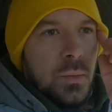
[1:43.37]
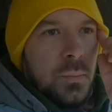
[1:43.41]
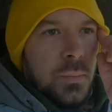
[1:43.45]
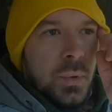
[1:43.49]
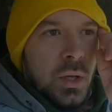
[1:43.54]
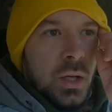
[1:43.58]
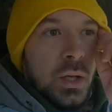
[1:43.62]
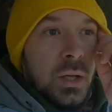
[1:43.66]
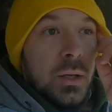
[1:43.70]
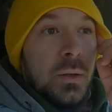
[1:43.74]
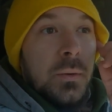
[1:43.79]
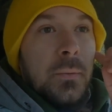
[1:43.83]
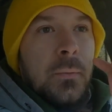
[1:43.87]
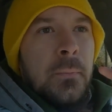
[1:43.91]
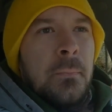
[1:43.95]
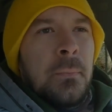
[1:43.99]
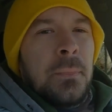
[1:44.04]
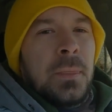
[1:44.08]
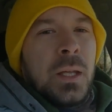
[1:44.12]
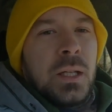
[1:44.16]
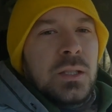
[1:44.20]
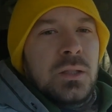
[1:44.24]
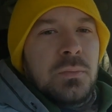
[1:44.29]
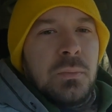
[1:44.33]
But
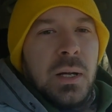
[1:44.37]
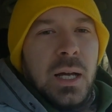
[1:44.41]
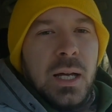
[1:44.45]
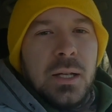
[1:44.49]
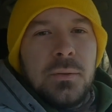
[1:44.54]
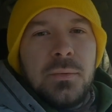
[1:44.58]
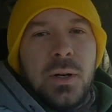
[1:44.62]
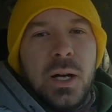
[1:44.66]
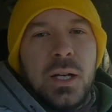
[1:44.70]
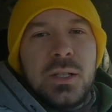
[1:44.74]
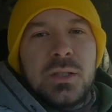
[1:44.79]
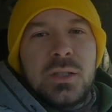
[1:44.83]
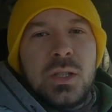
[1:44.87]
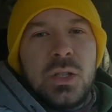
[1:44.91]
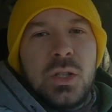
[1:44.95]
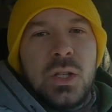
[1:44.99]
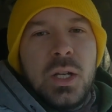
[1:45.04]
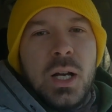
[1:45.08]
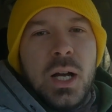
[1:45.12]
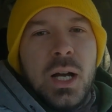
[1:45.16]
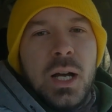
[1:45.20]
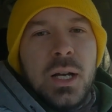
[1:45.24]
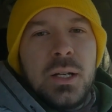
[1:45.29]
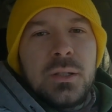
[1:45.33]
that's my advice to you
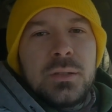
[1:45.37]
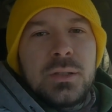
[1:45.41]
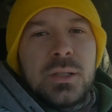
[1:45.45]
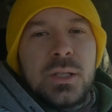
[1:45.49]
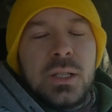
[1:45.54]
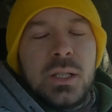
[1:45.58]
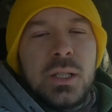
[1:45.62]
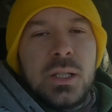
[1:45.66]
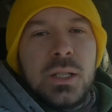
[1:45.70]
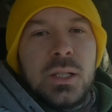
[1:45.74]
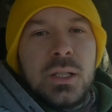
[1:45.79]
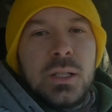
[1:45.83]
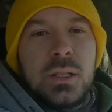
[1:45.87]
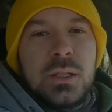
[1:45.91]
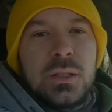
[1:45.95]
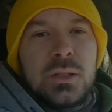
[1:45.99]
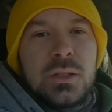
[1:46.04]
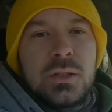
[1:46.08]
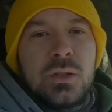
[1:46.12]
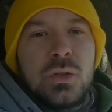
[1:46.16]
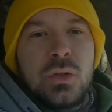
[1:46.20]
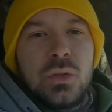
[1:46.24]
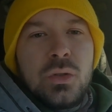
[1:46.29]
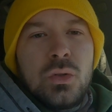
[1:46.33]
guys,
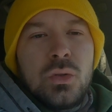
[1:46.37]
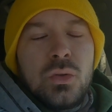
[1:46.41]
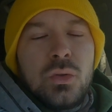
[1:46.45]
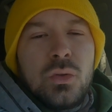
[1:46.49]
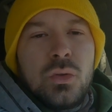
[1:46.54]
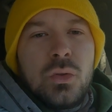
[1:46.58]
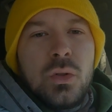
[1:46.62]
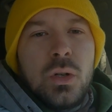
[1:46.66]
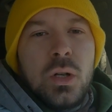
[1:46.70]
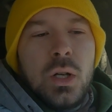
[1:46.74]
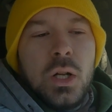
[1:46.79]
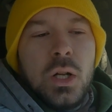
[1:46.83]
is to